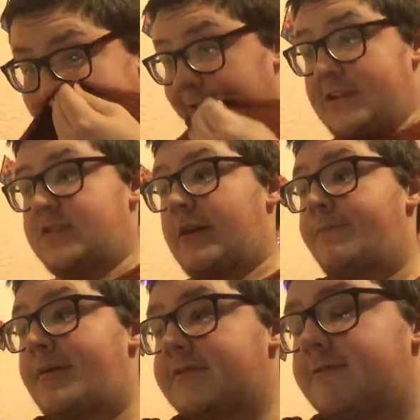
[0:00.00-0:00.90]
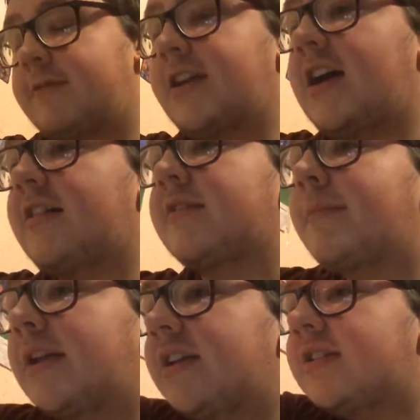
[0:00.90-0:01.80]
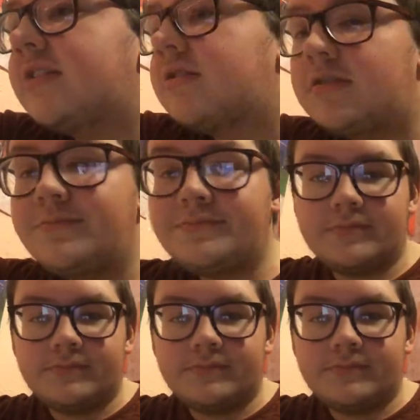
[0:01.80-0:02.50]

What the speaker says: Because of how bad we are at the minute at home.